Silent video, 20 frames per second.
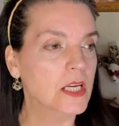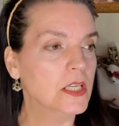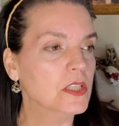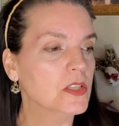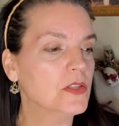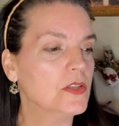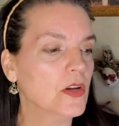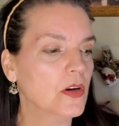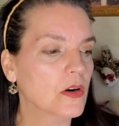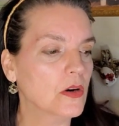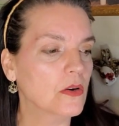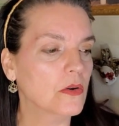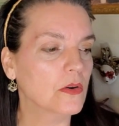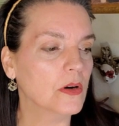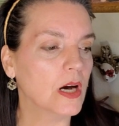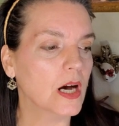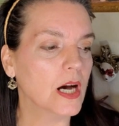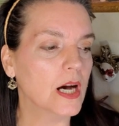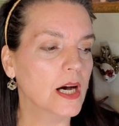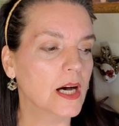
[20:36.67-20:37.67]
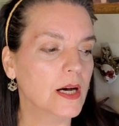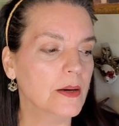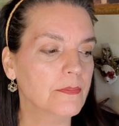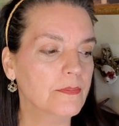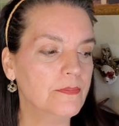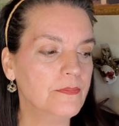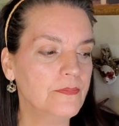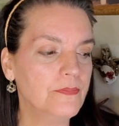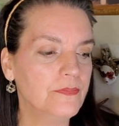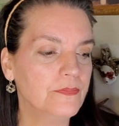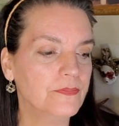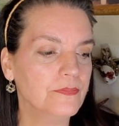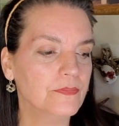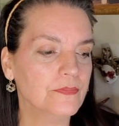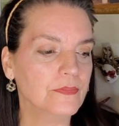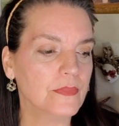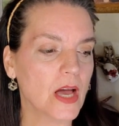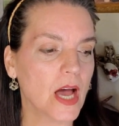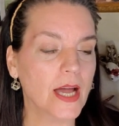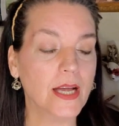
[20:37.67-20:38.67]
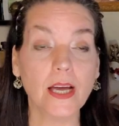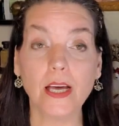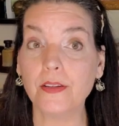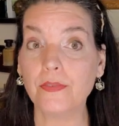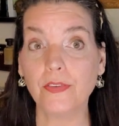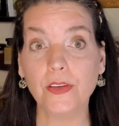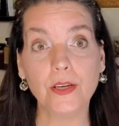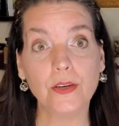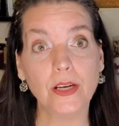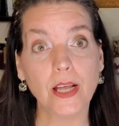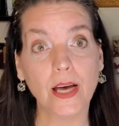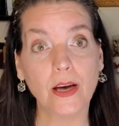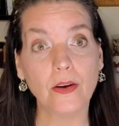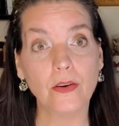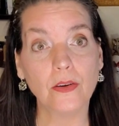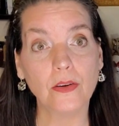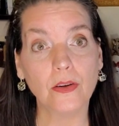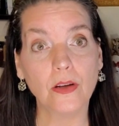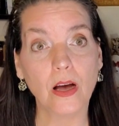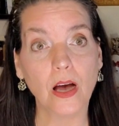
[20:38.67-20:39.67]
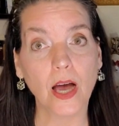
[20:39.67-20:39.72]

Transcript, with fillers: So, um, I got to figure it out.